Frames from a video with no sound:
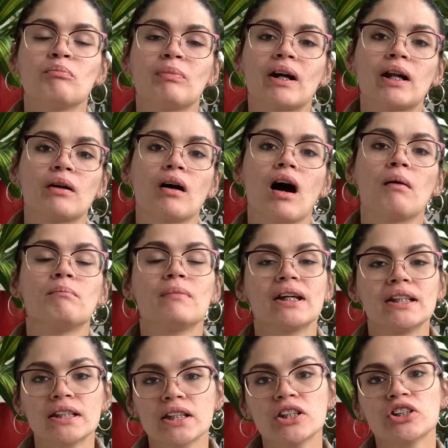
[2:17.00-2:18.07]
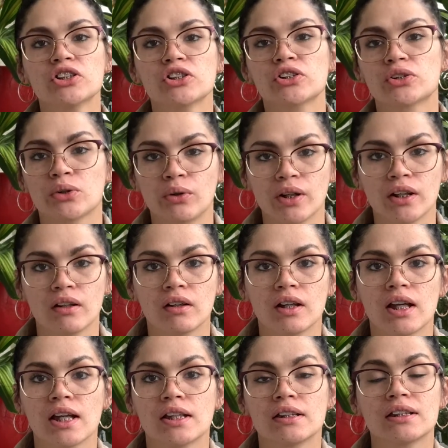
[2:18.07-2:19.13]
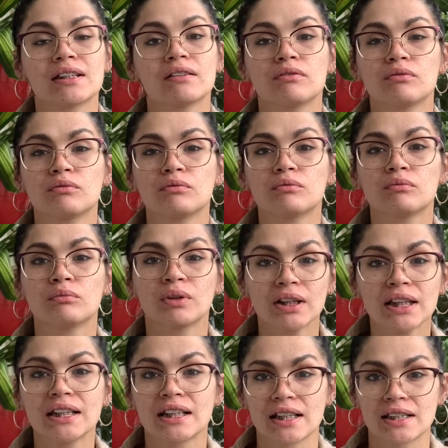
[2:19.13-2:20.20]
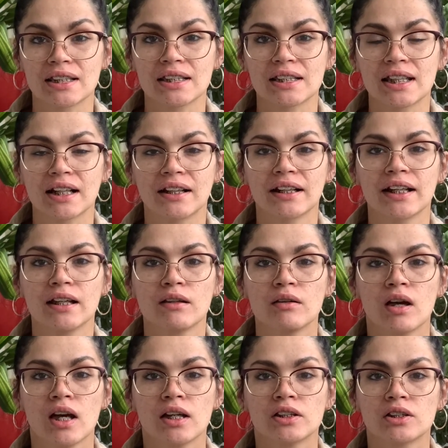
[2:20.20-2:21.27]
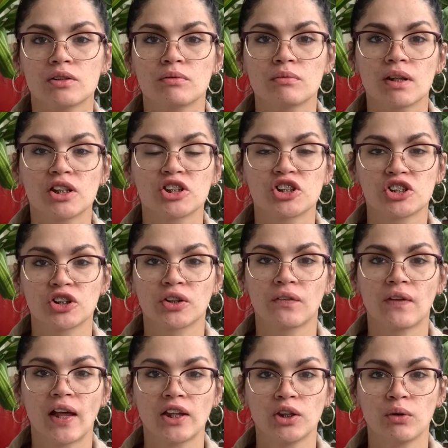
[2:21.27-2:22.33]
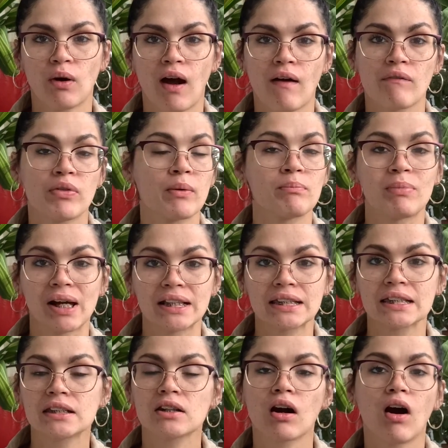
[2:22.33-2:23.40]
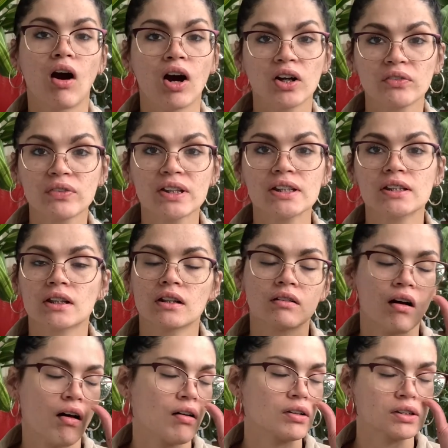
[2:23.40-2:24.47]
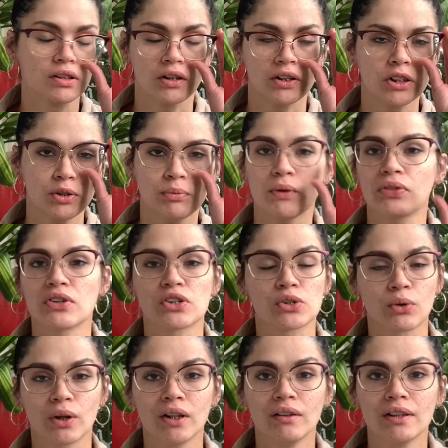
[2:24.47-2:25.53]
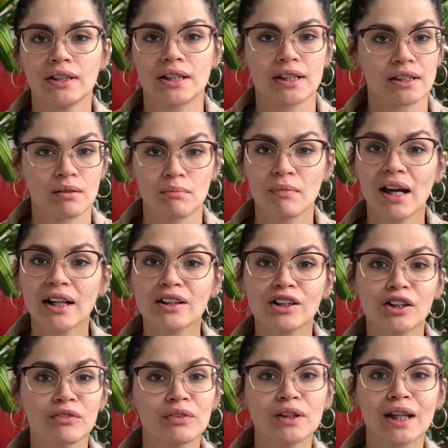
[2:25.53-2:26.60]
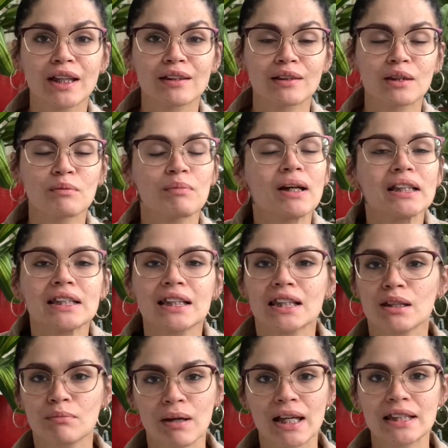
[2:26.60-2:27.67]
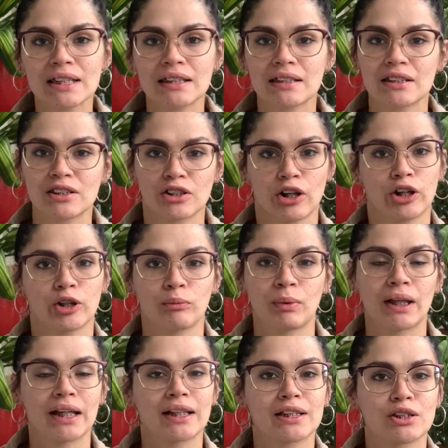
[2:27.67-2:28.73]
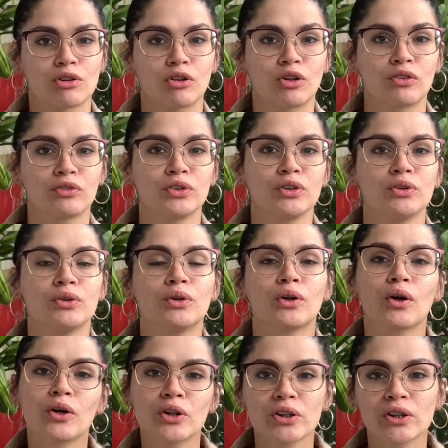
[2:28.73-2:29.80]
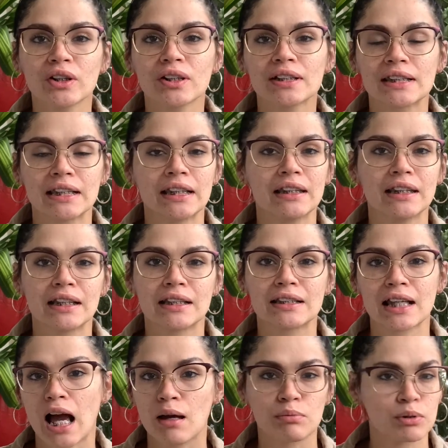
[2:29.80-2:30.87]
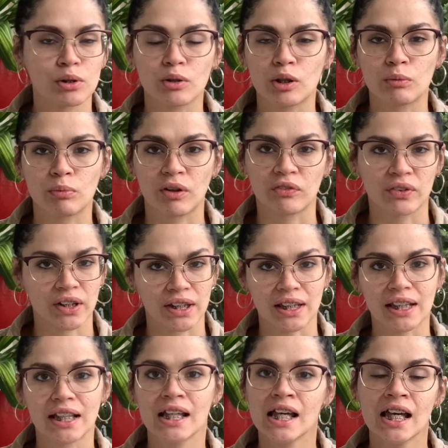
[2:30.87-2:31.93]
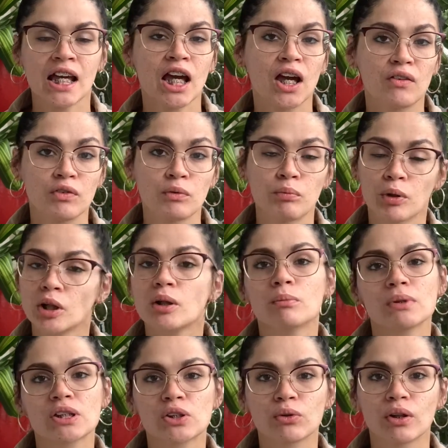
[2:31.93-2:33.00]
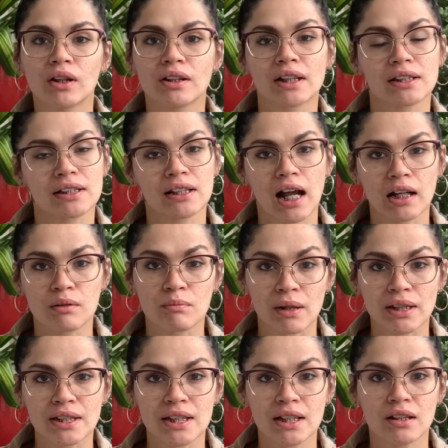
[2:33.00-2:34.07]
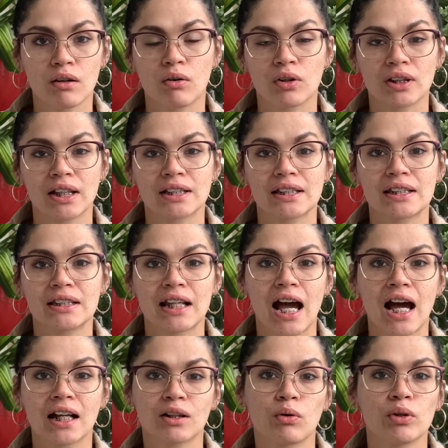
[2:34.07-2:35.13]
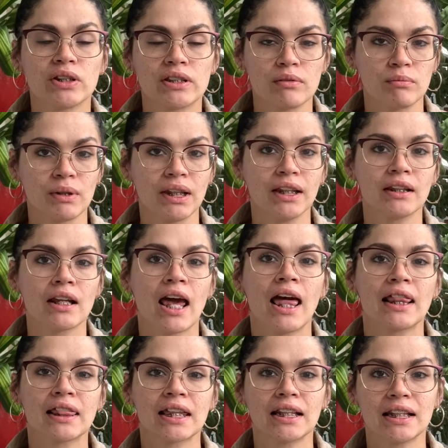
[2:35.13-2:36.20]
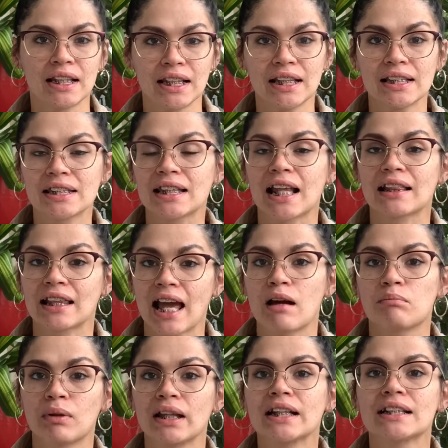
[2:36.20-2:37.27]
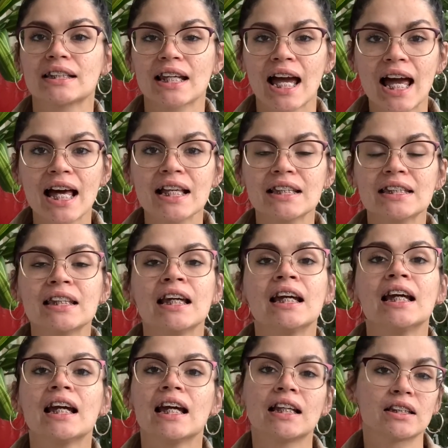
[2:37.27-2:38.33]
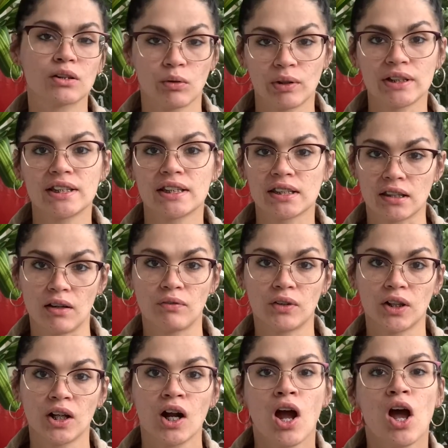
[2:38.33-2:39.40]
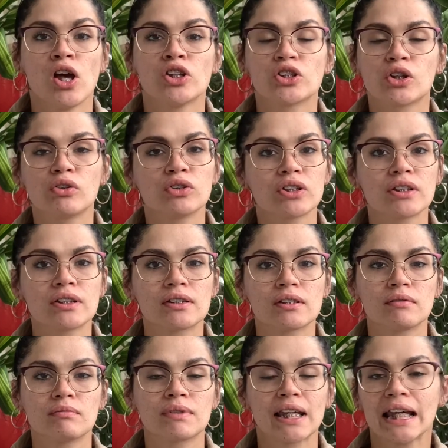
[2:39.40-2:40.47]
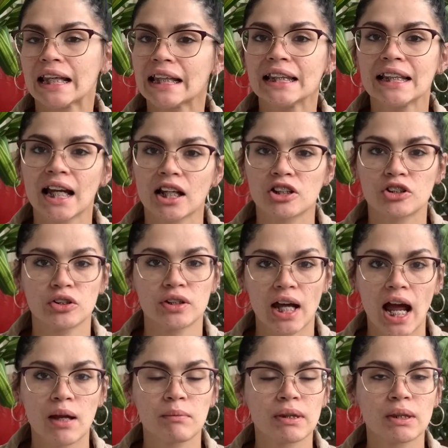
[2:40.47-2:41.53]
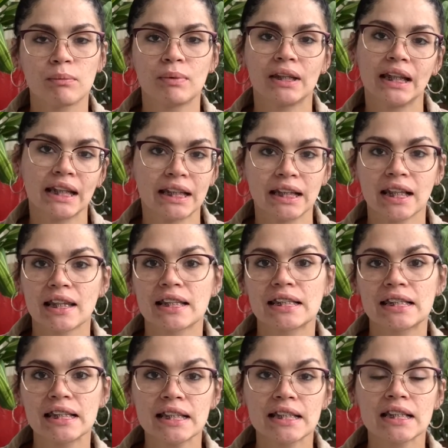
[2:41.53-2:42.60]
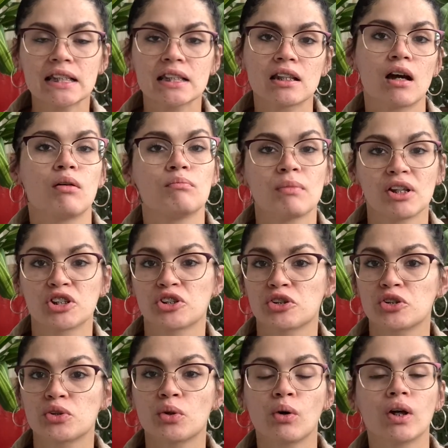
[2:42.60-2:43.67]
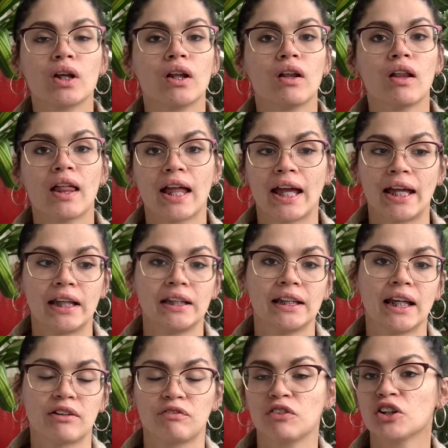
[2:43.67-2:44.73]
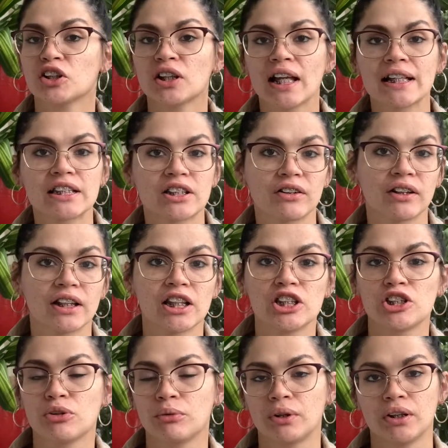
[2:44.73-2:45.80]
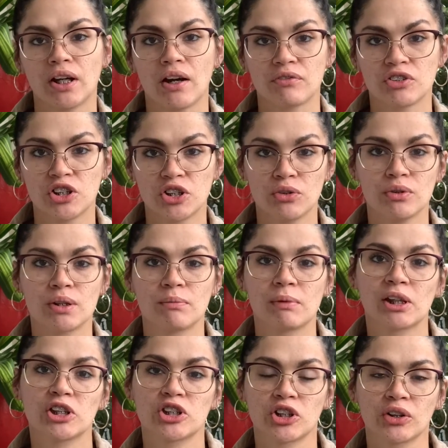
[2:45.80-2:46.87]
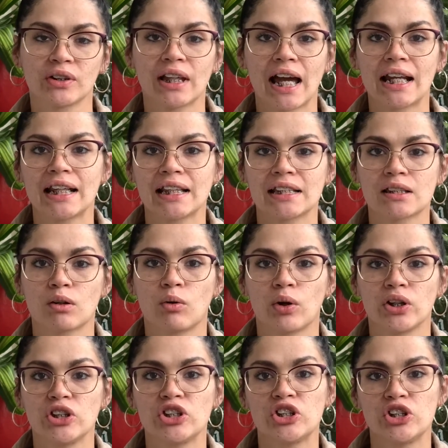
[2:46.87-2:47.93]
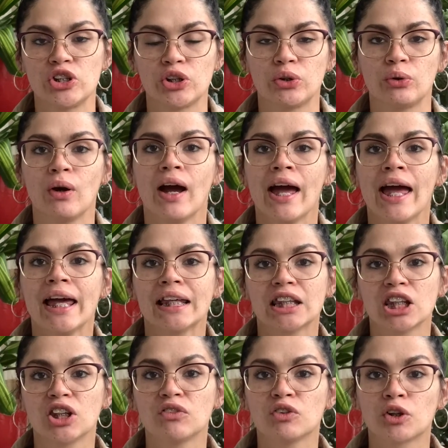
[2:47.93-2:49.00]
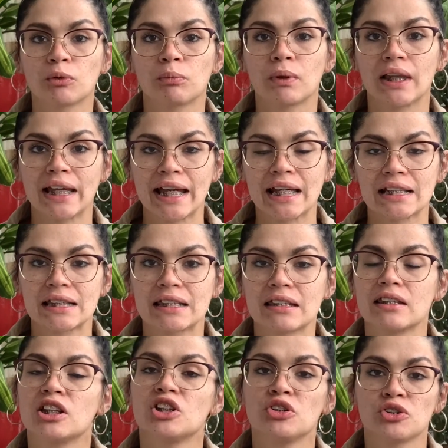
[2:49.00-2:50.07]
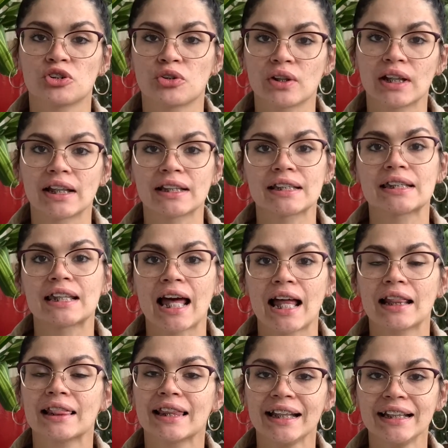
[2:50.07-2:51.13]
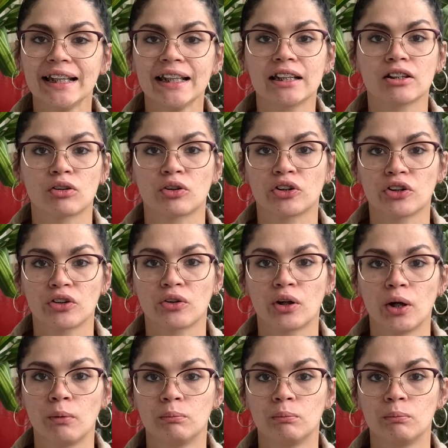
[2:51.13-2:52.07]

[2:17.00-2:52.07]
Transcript: but amending your soil is really necessary to ensure that you have the best harvest, it all starts with the soil. It doesn't matter if you get the best of the best starter plants or if you grow your seedlings absolutely perfectly. If you put them in soil that's not amended or that's not going to meet the needs that that plant has, it's going to suffer. So just taking the extra time at the beginning of the season to amend your soil and get fertilizer in it, do what you have to do to make sure that it's going to give your plants the nutrients that they need in order to grow.